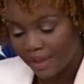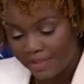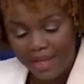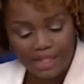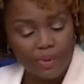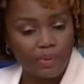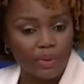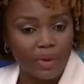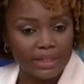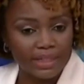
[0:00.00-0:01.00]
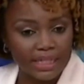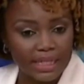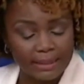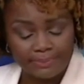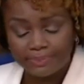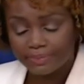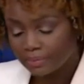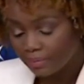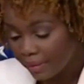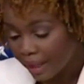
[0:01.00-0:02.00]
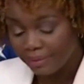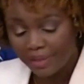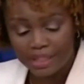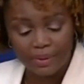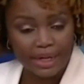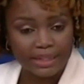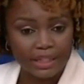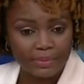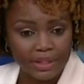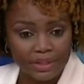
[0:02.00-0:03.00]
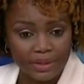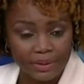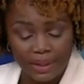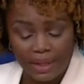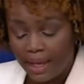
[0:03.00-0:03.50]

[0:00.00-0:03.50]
And that's what we want to see and that's what I can speak to.